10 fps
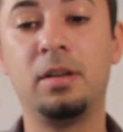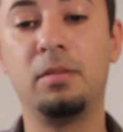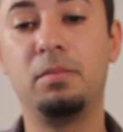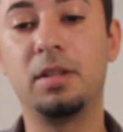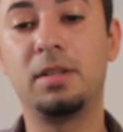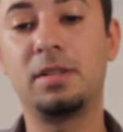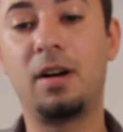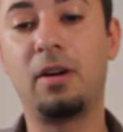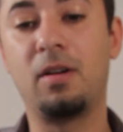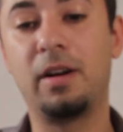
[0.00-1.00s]
put the
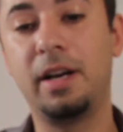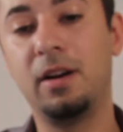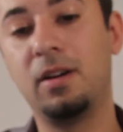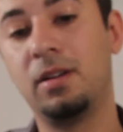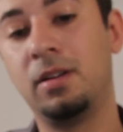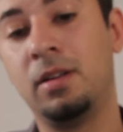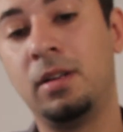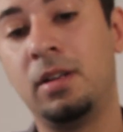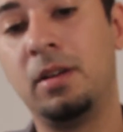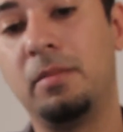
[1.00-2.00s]
solder on here.
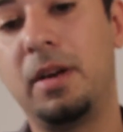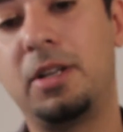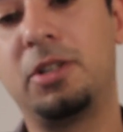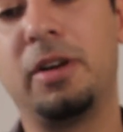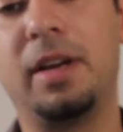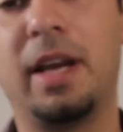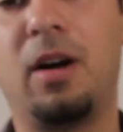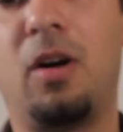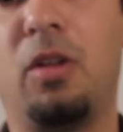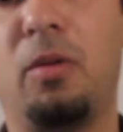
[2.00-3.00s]
Make sure you get
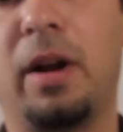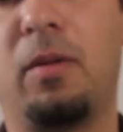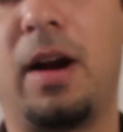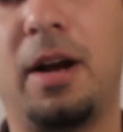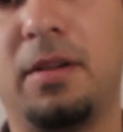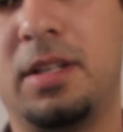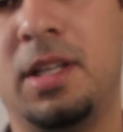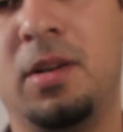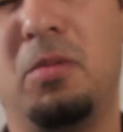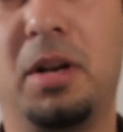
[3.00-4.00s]
all the way around.
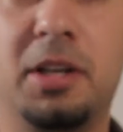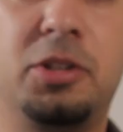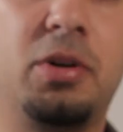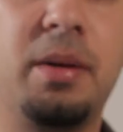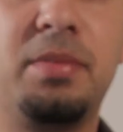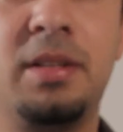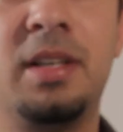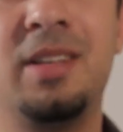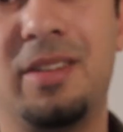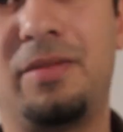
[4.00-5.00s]
When it drips,
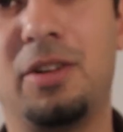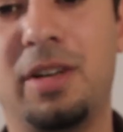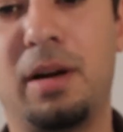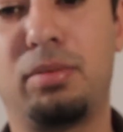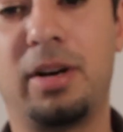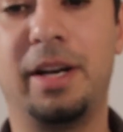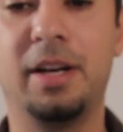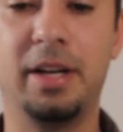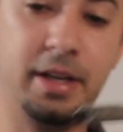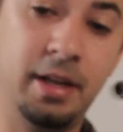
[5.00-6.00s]
it's filled up pretty
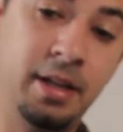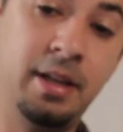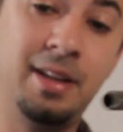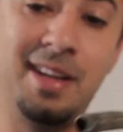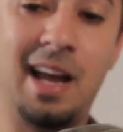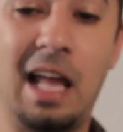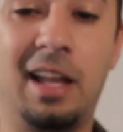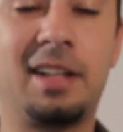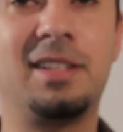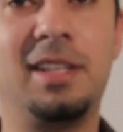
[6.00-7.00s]
good. I
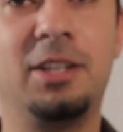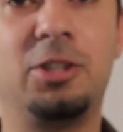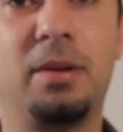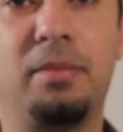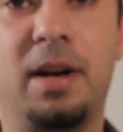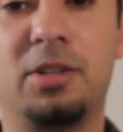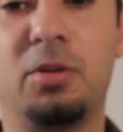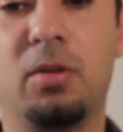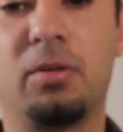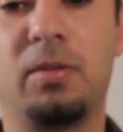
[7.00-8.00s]
like to see it drip about
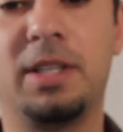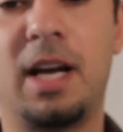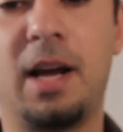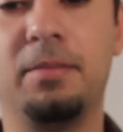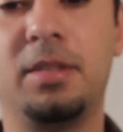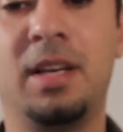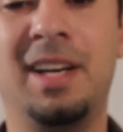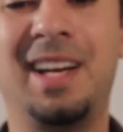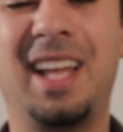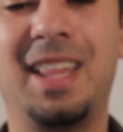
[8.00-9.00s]
2 or 3 times.
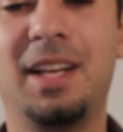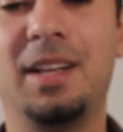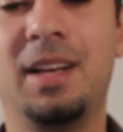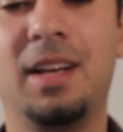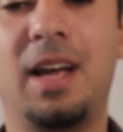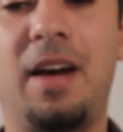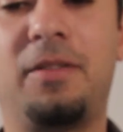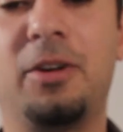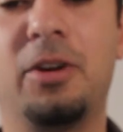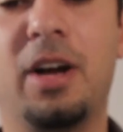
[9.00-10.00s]
And then
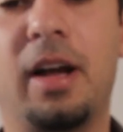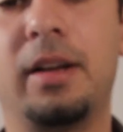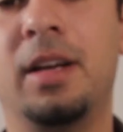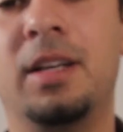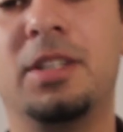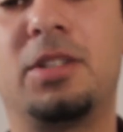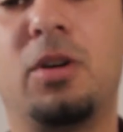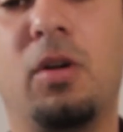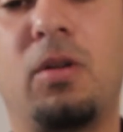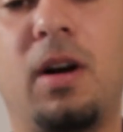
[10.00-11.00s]
after you're done, just
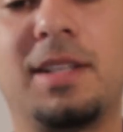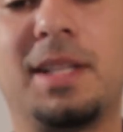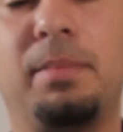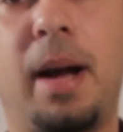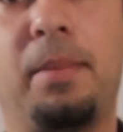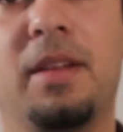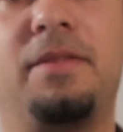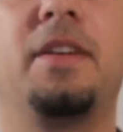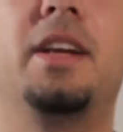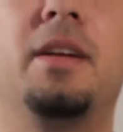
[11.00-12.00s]
go across the pipe and the
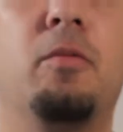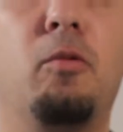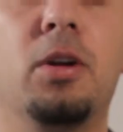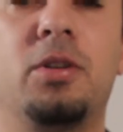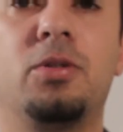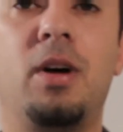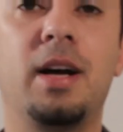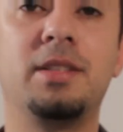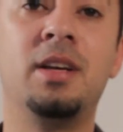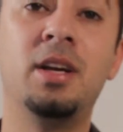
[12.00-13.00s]
fitting once or
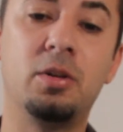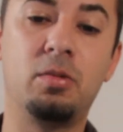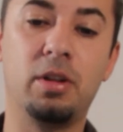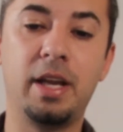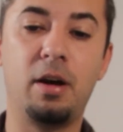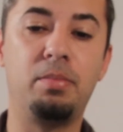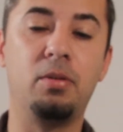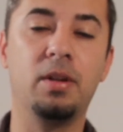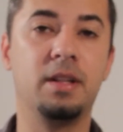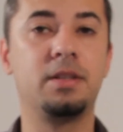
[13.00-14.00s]
twice to really help
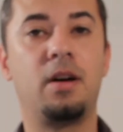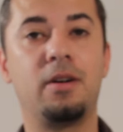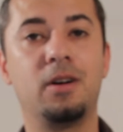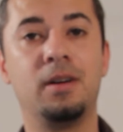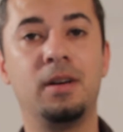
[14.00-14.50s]
pull in the solder.